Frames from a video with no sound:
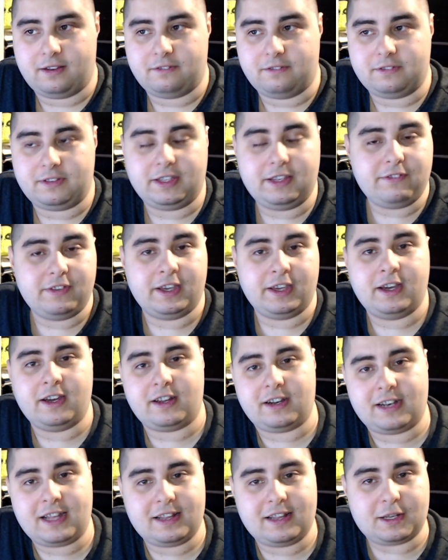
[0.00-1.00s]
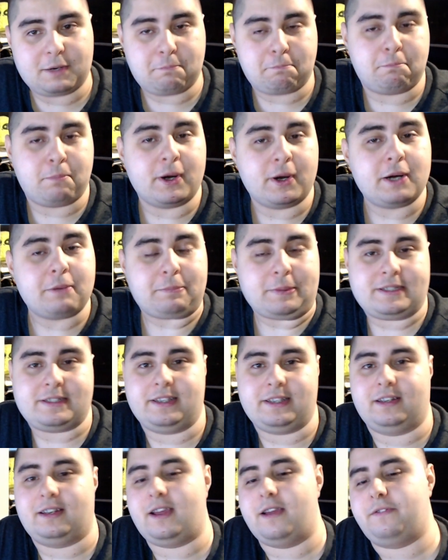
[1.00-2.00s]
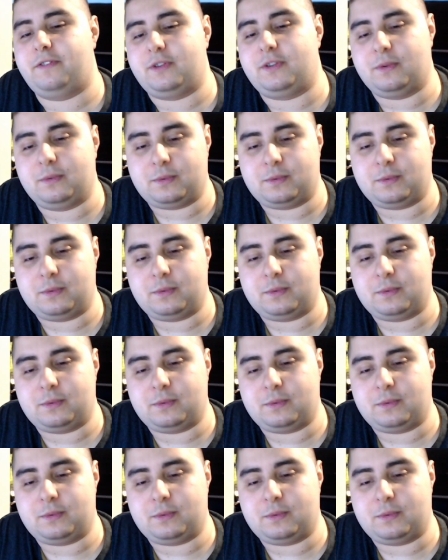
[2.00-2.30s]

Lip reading: Giving her another purpose in life, so to